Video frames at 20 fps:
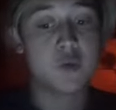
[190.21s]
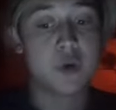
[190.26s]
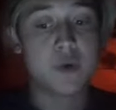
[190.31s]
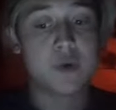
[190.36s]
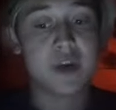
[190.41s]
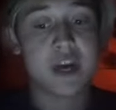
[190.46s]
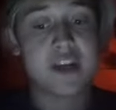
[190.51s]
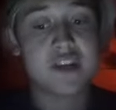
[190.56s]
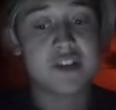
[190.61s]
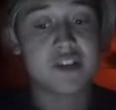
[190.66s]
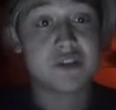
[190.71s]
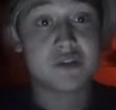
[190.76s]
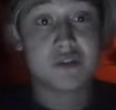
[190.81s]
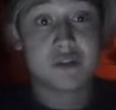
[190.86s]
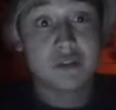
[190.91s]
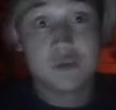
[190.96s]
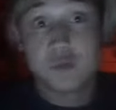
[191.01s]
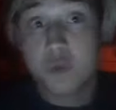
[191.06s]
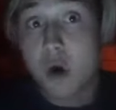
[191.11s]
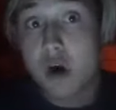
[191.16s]
location
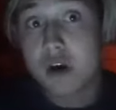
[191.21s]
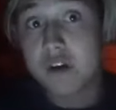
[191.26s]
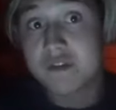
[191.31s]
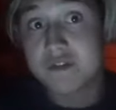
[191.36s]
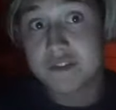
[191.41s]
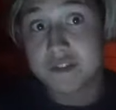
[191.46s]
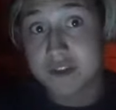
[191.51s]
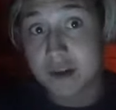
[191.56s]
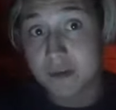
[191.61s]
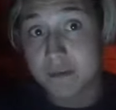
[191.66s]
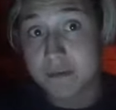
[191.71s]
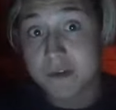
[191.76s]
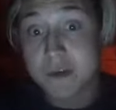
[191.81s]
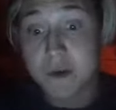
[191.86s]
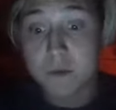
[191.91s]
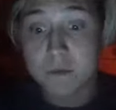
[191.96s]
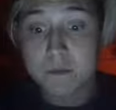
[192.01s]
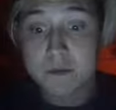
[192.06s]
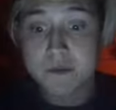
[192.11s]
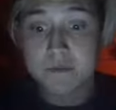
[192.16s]
could work for some
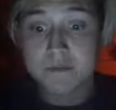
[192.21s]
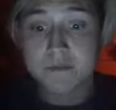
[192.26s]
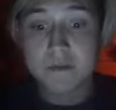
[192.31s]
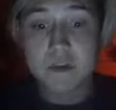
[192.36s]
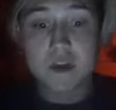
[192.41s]
films.